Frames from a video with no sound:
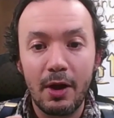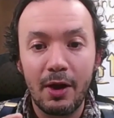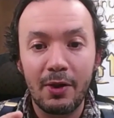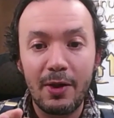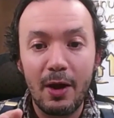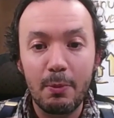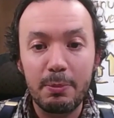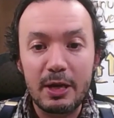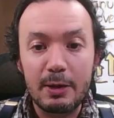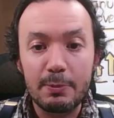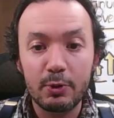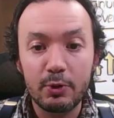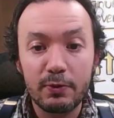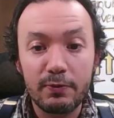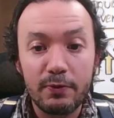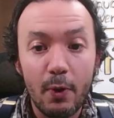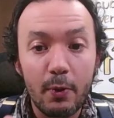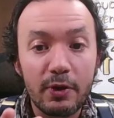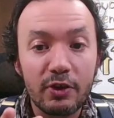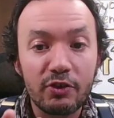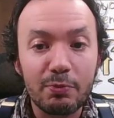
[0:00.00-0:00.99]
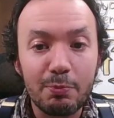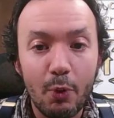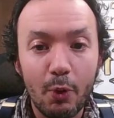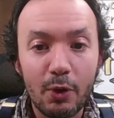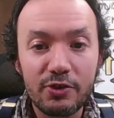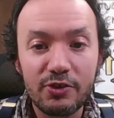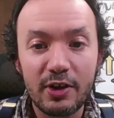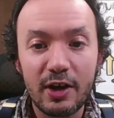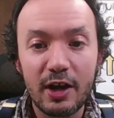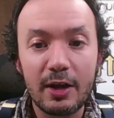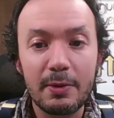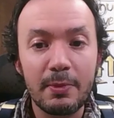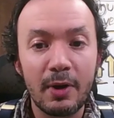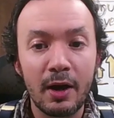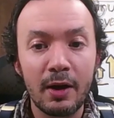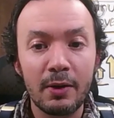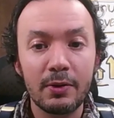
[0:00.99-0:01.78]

allow people to focus more time